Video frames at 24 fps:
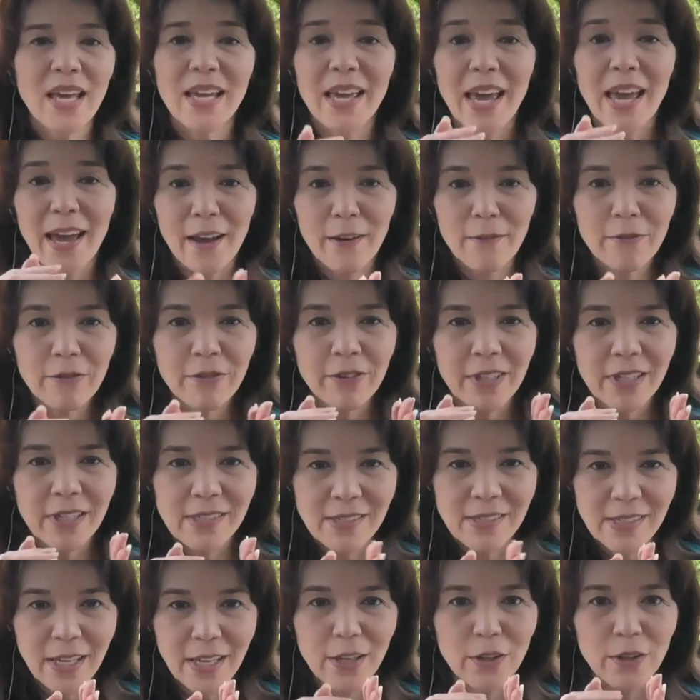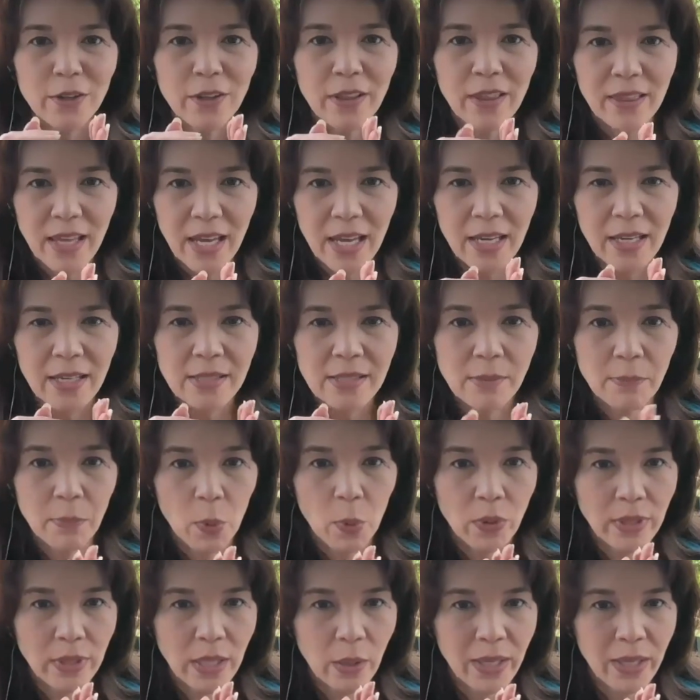think every single thing is
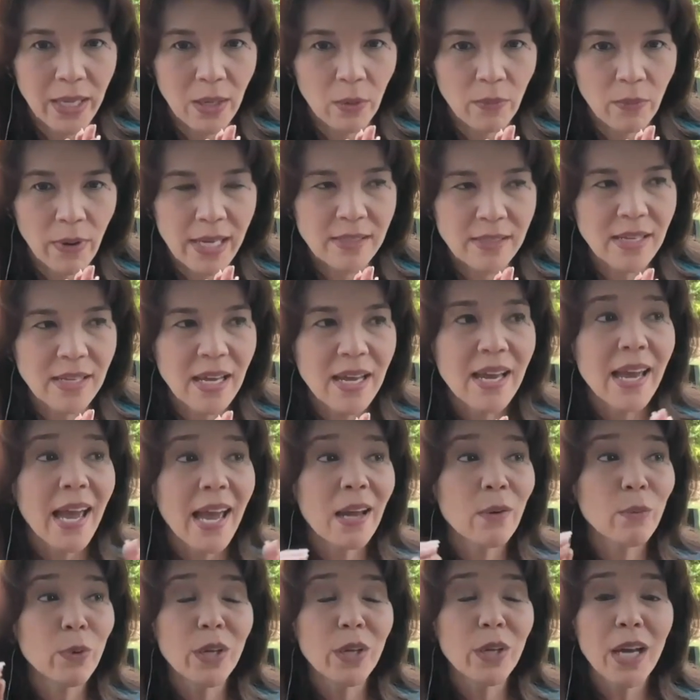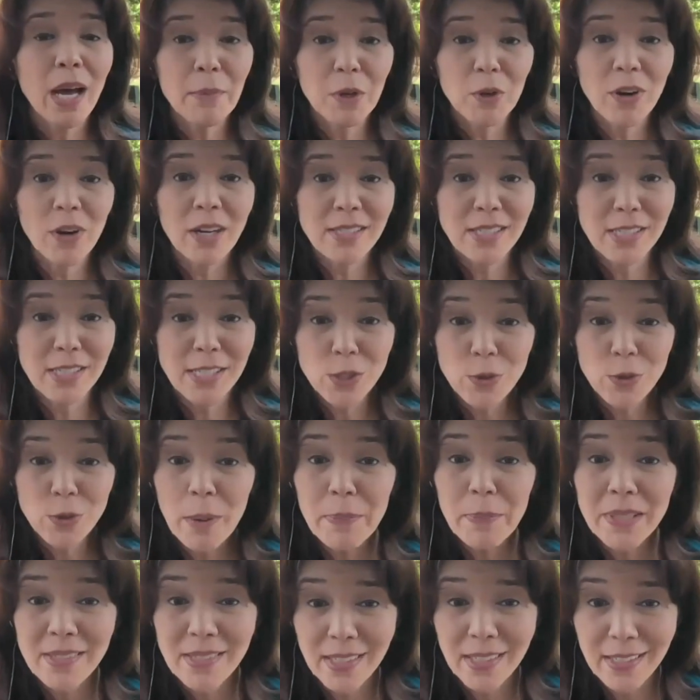important that we get right. And when you come across
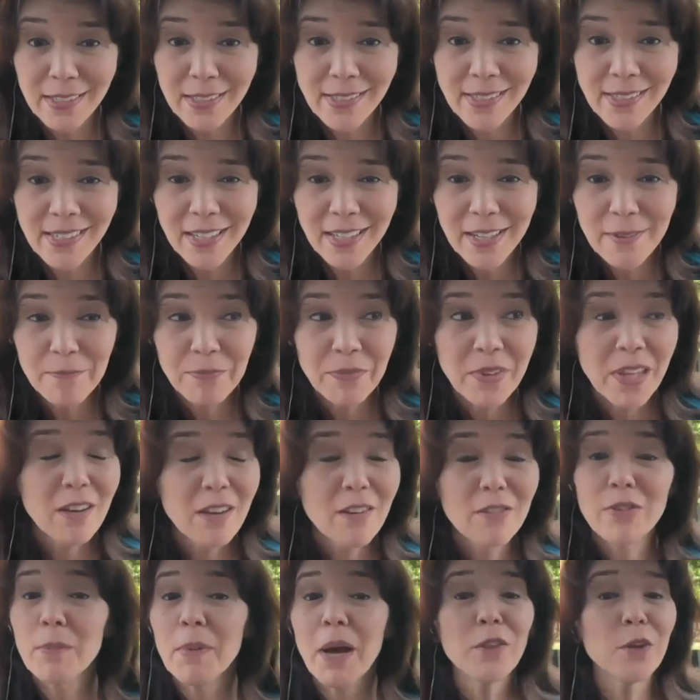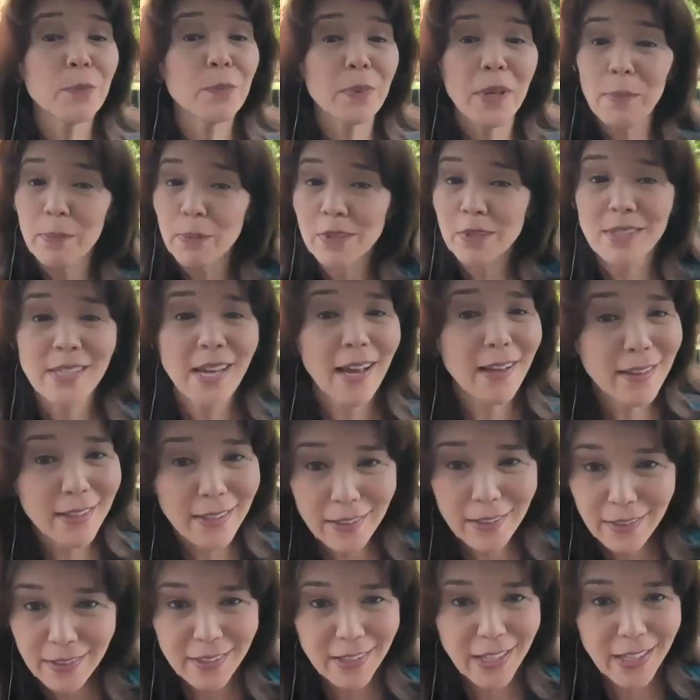discrepancies from other people
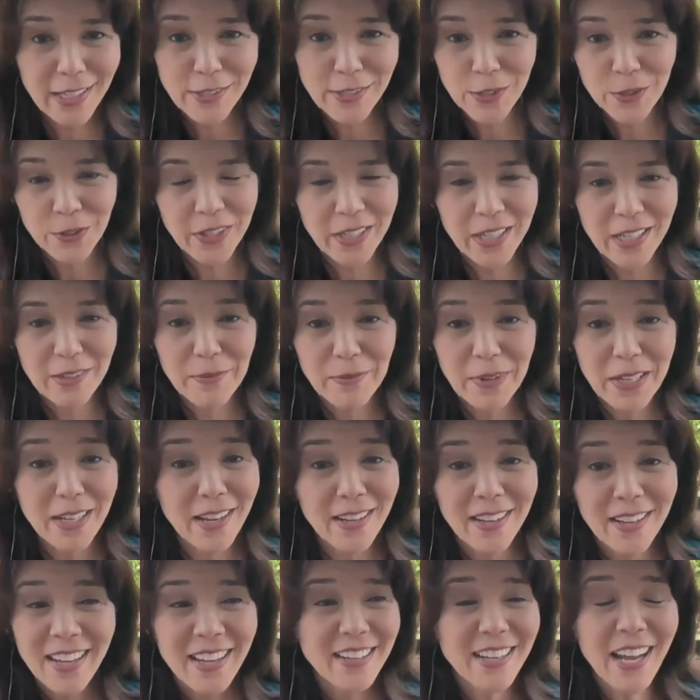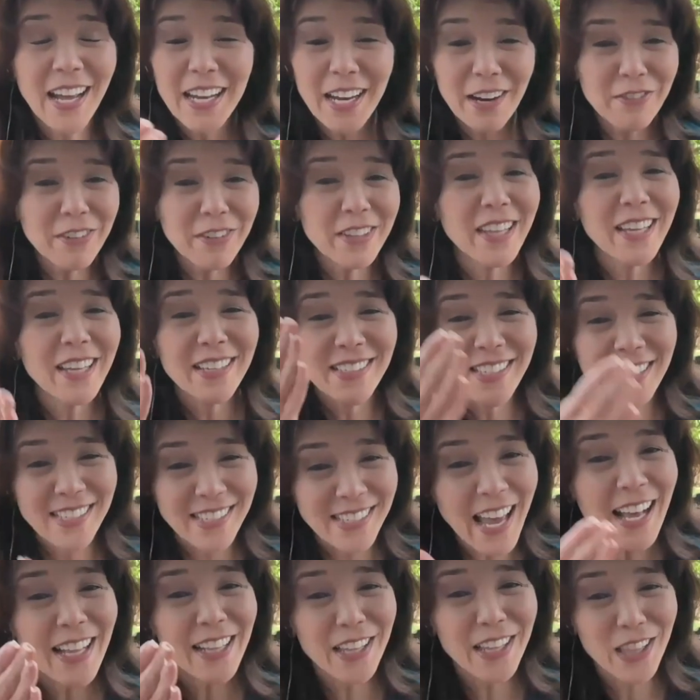telling history, I mean, not everything is
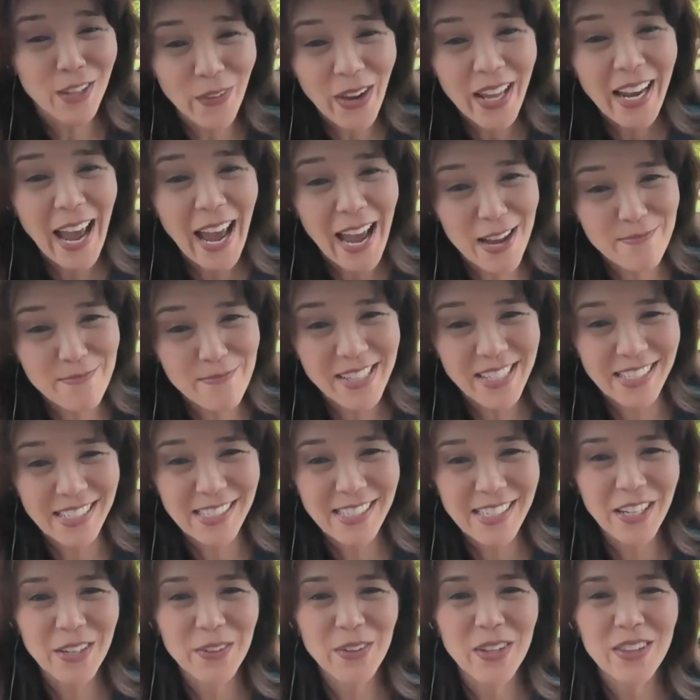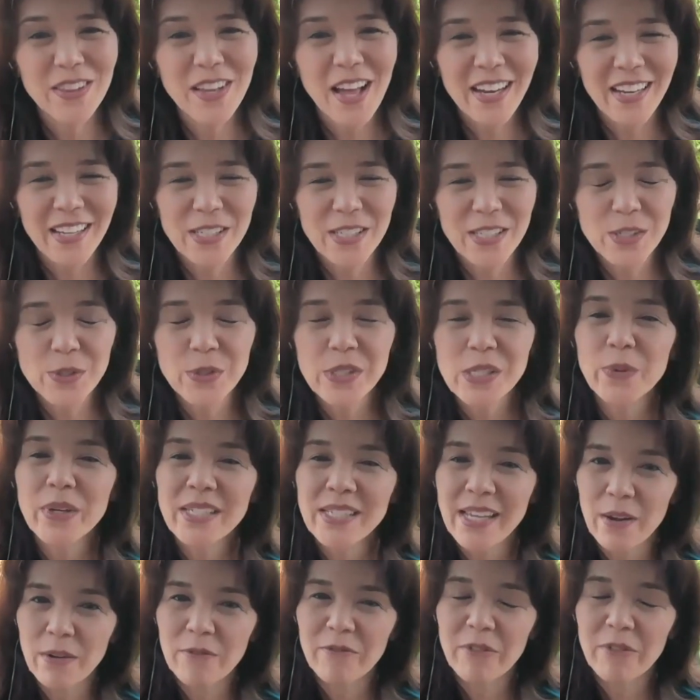exactly the way it happens. A lot of history is
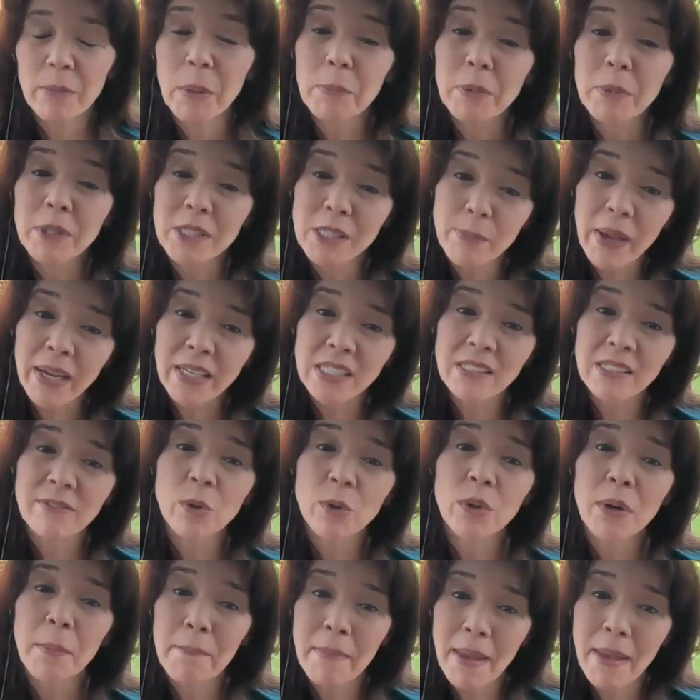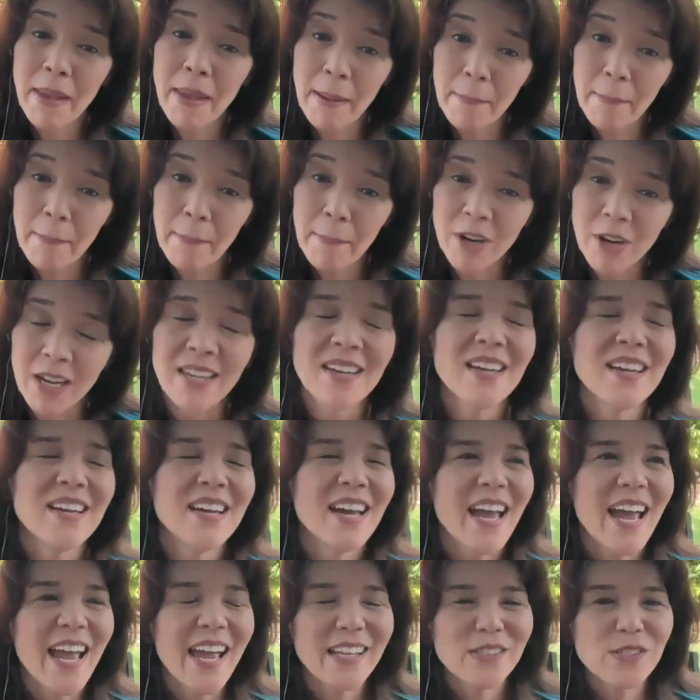written down from a perspective or a memory.
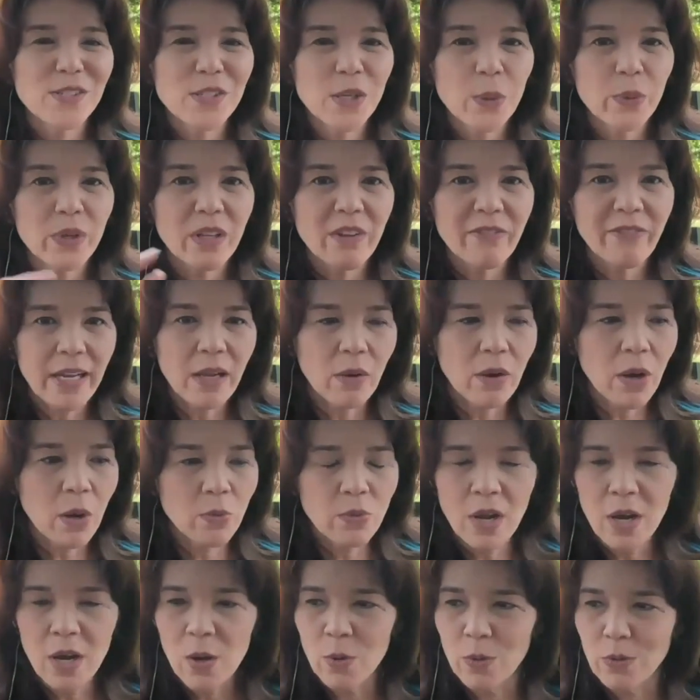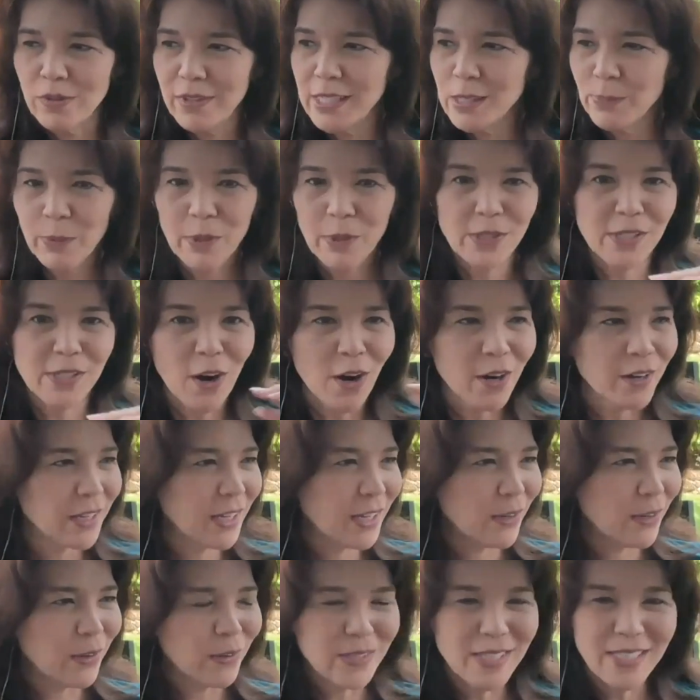And so when you find out, oh no, this person,
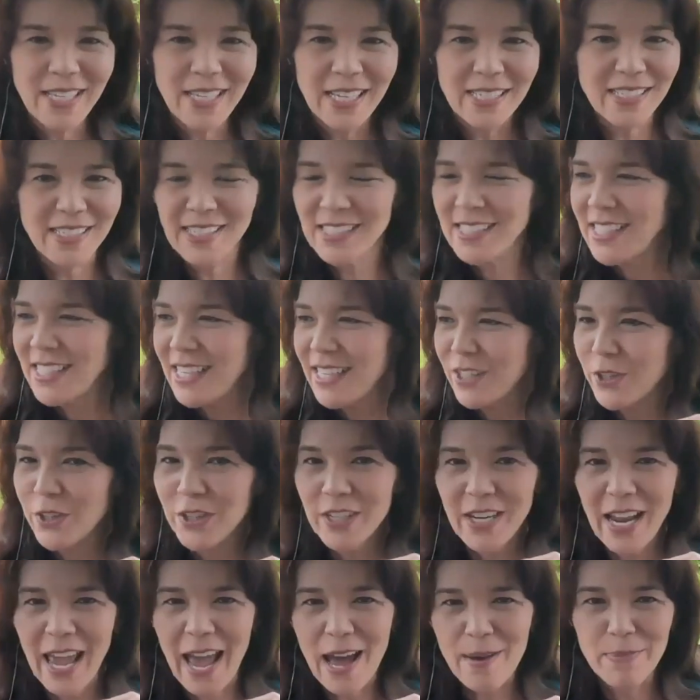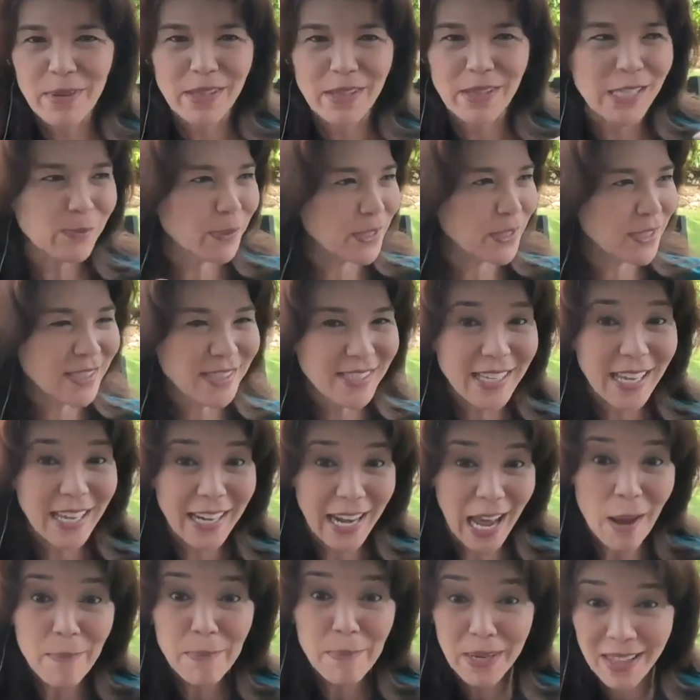says it couldn't happen. This person said
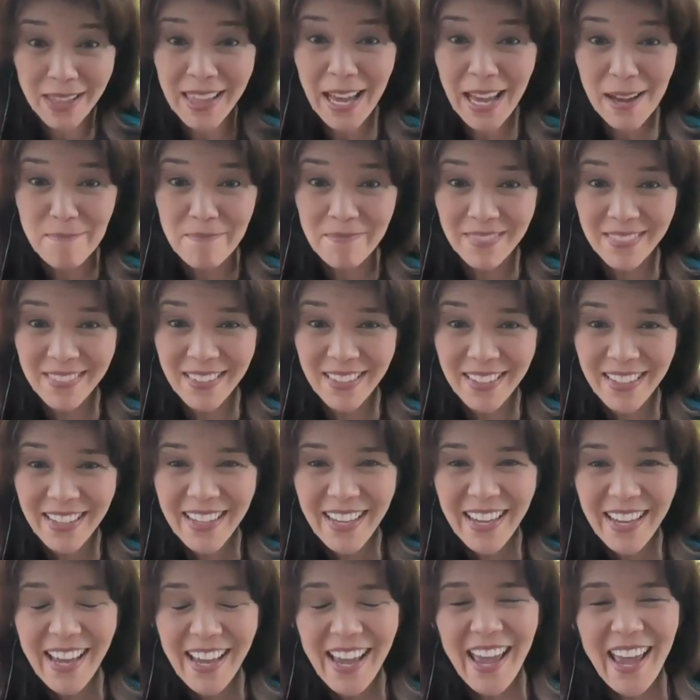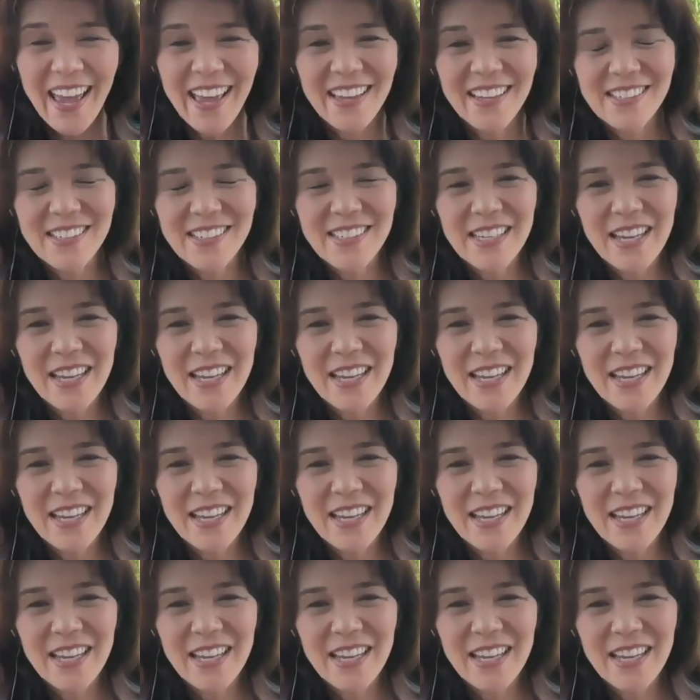it happened to them, and